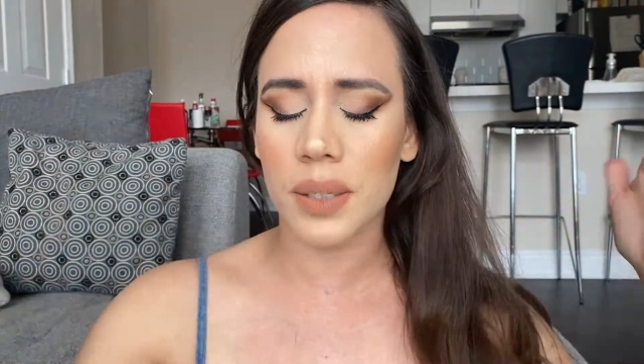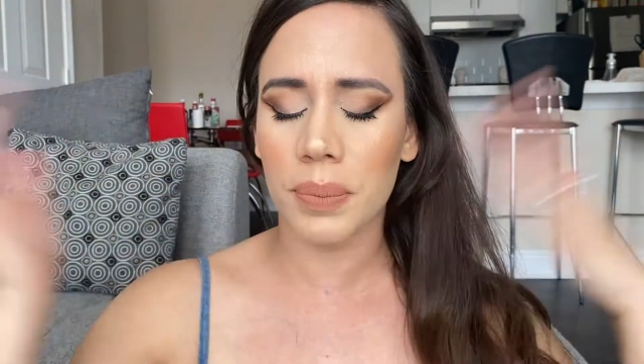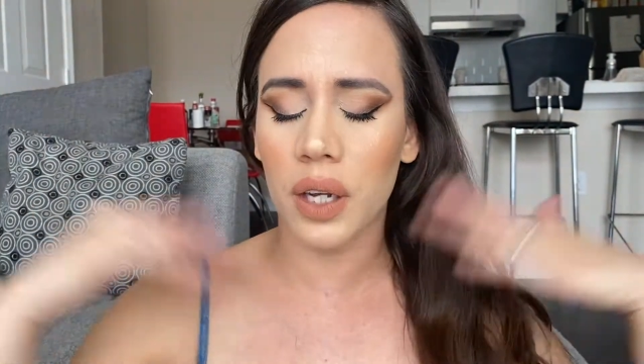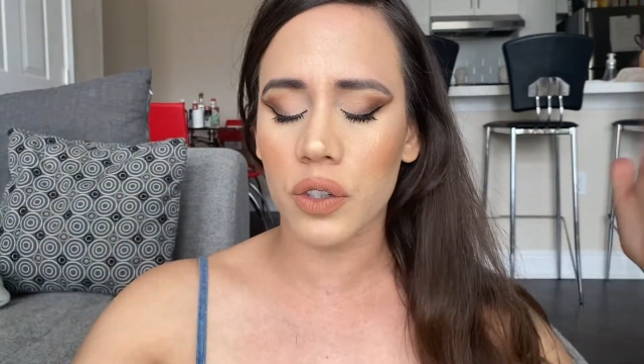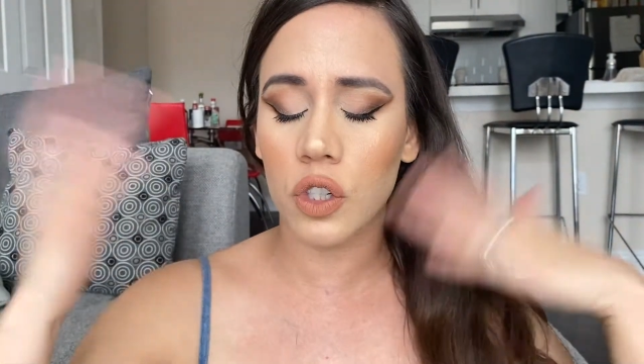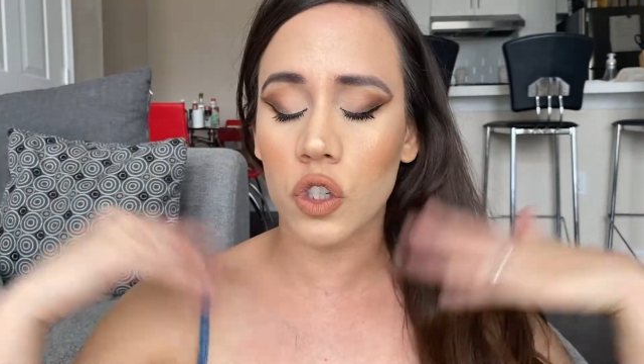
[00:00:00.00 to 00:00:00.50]

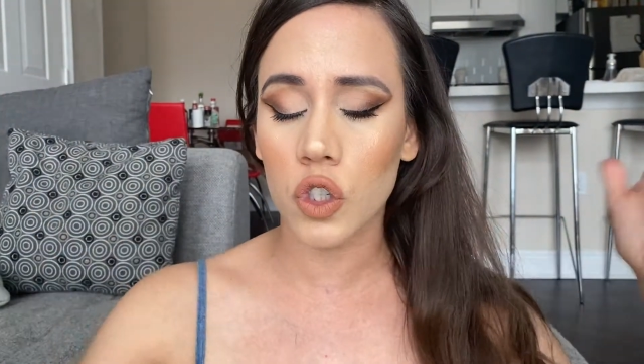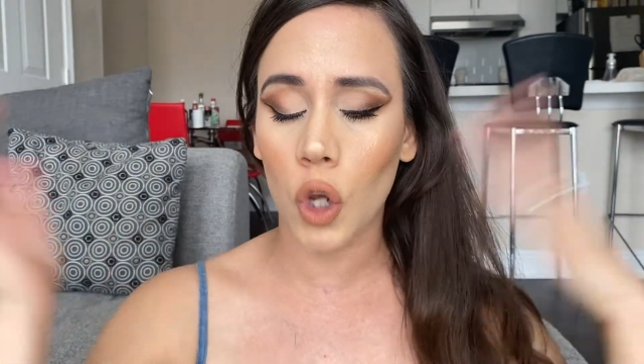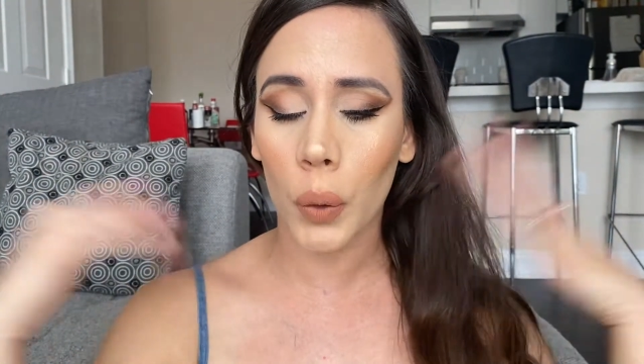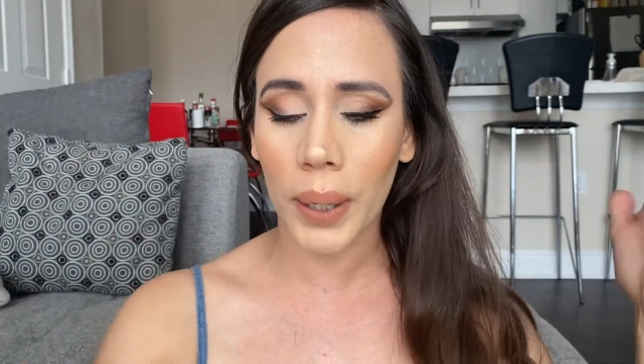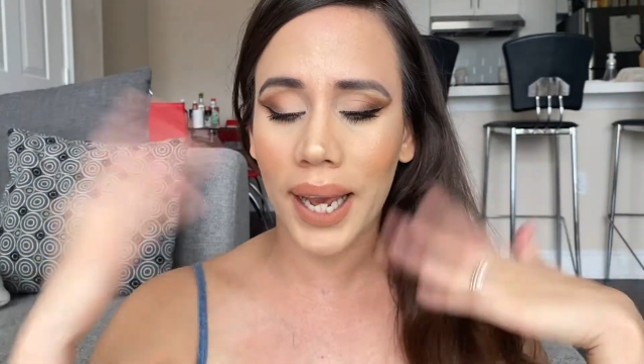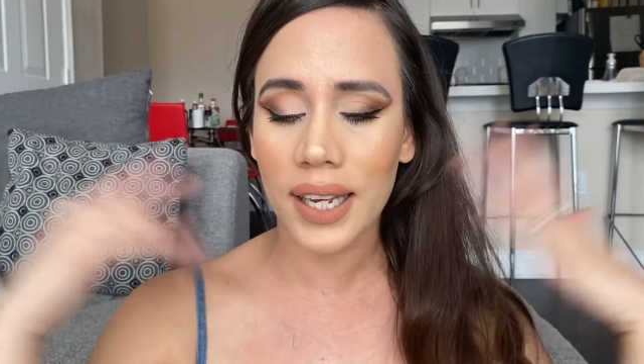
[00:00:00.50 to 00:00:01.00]
Smells
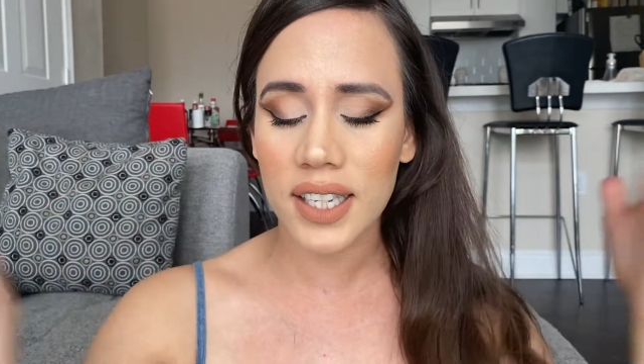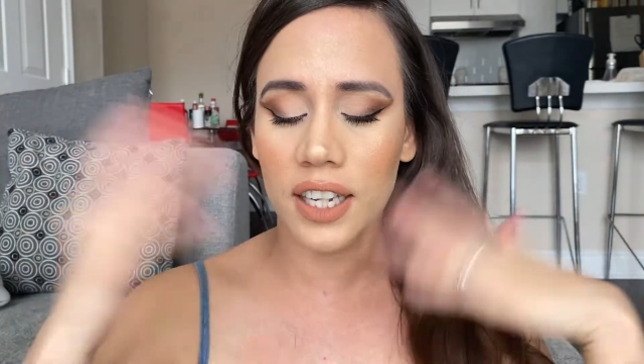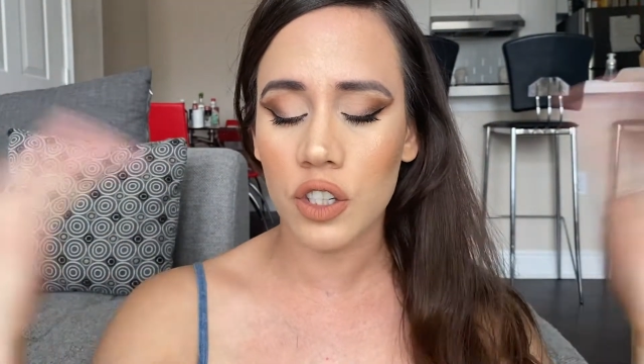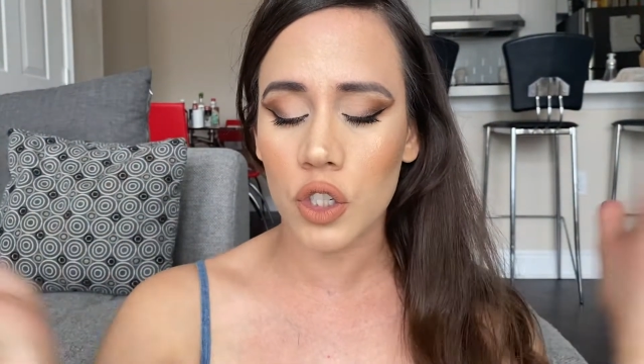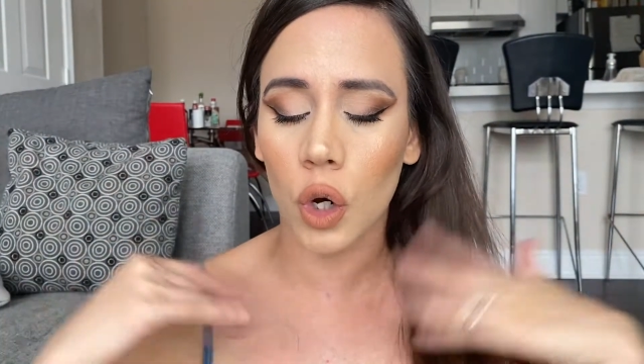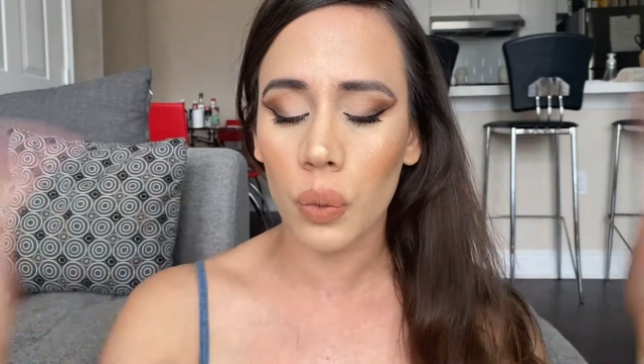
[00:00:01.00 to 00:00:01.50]
so nice
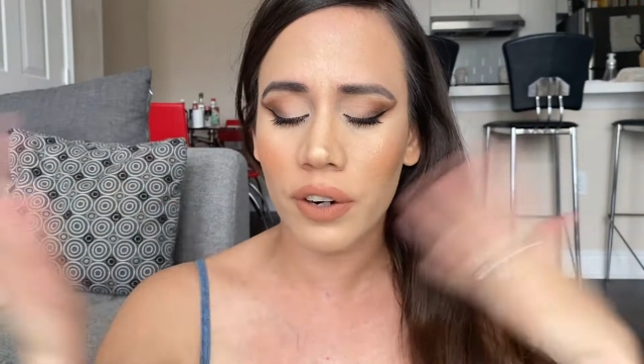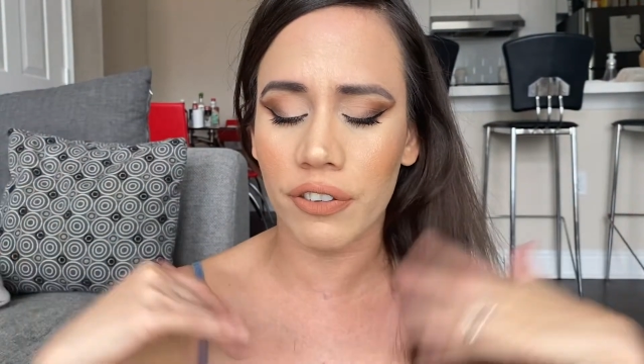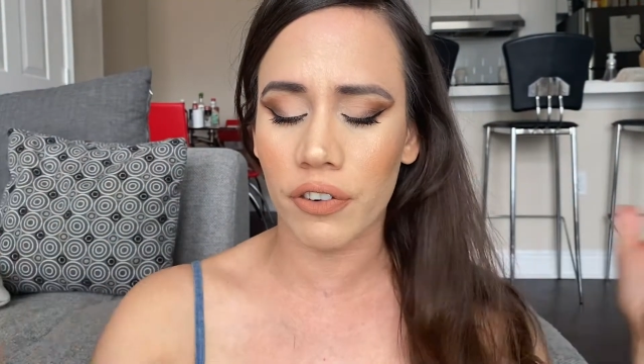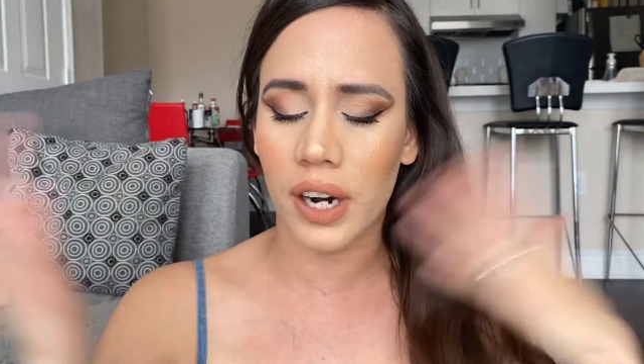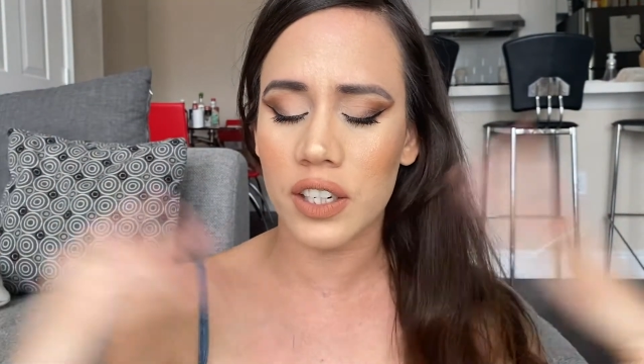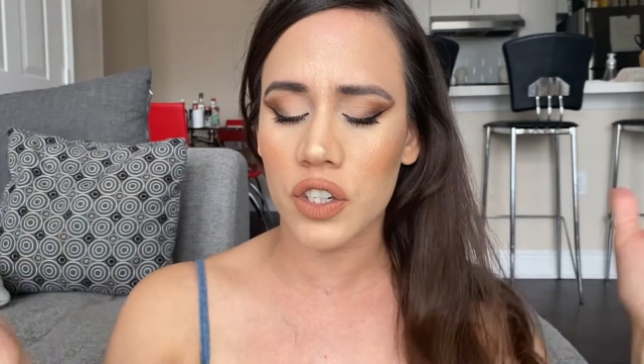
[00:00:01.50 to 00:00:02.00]
and so
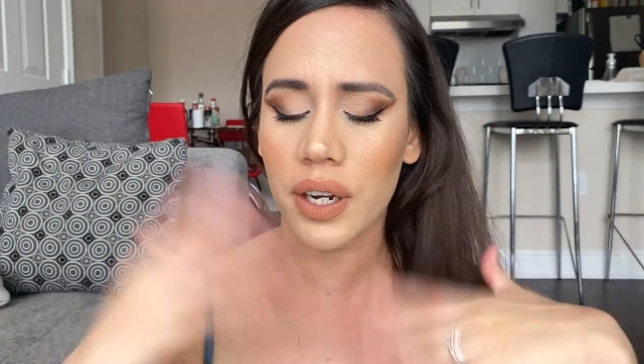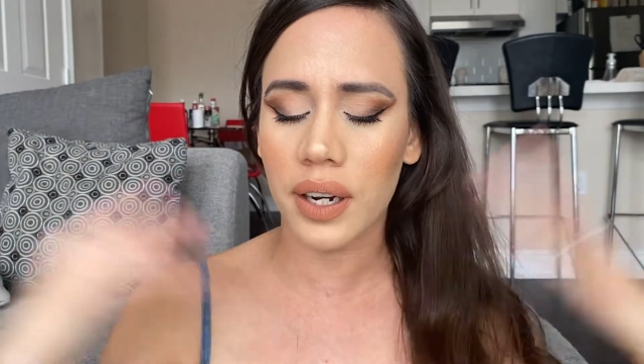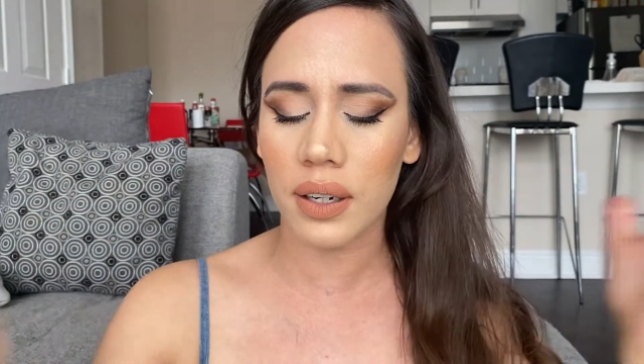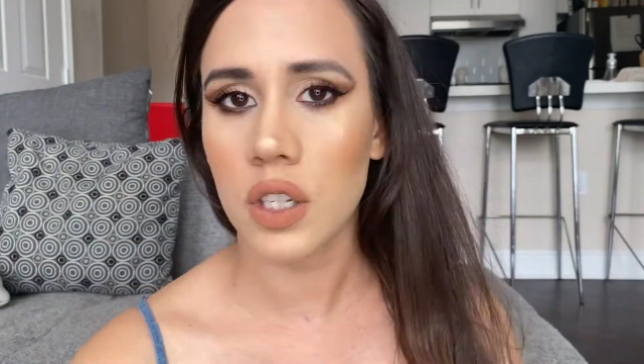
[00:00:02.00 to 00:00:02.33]
refreshing.